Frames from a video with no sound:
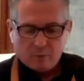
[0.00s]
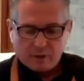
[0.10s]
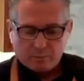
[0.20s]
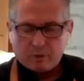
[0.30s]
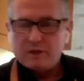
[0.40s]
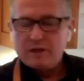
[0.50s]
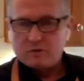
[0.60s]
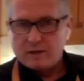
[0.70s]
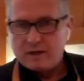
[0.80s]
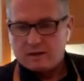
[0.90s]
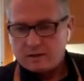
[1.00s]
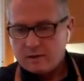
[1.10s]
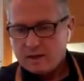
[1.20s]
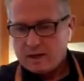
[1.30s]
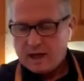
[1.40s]
with Bernie Drager,
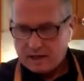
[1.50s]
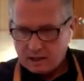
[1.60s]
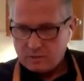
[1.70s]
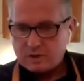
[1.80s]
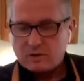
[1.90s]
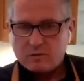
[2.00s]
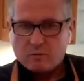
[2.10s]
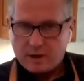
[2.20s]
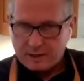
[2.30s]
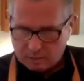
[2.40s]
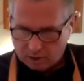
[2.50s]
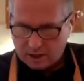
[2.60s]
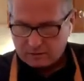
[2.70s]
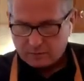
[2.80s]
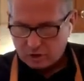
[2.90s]
and he was the one that he
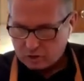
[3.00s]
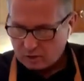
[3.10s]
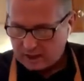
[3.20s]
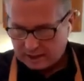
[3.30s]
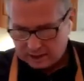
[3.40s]
bought his first truck,